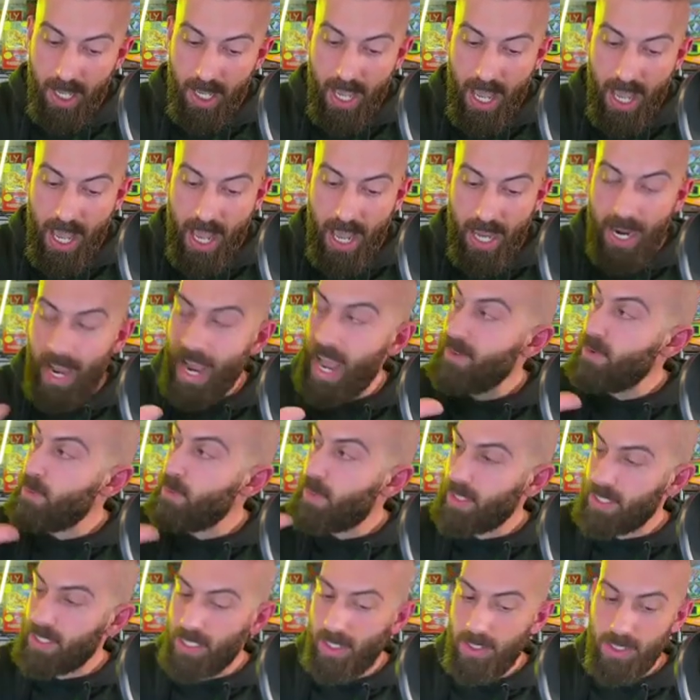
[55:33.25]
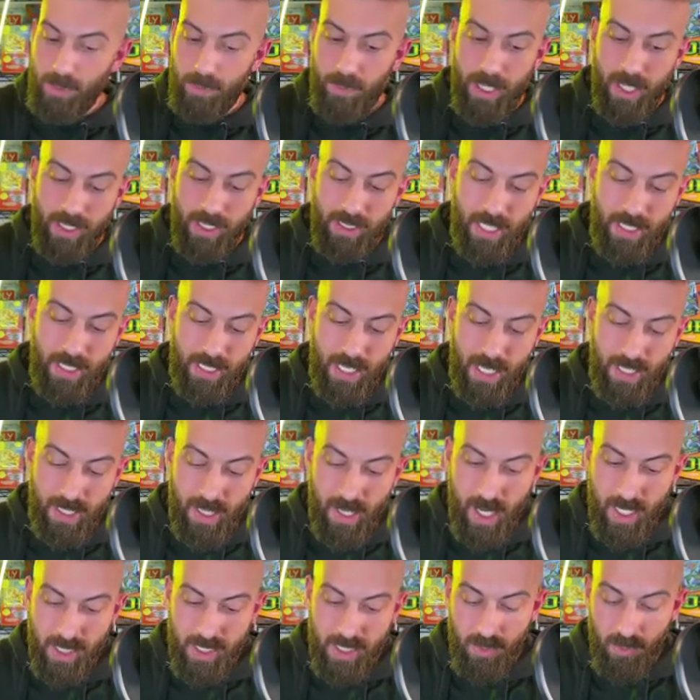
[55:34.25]
and I have a bunch of those in PSA 10 that
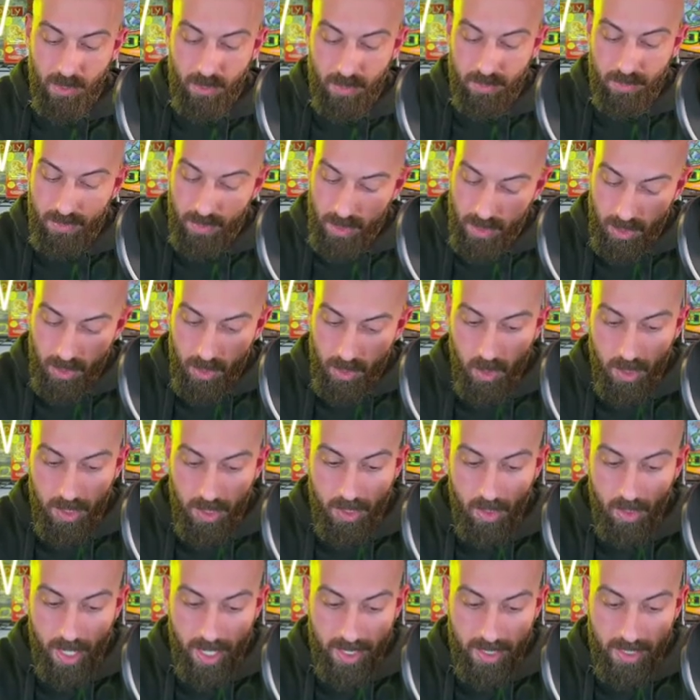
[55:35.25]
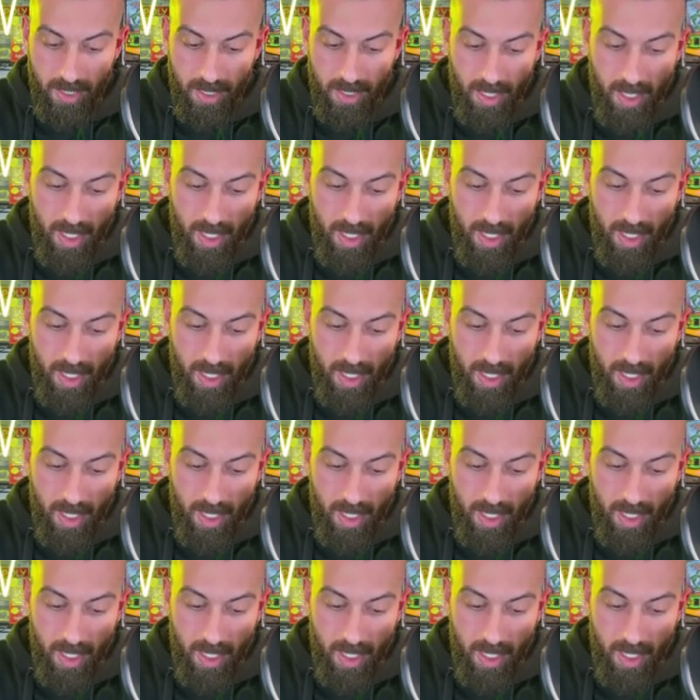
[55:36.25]
are actually really cool to collect.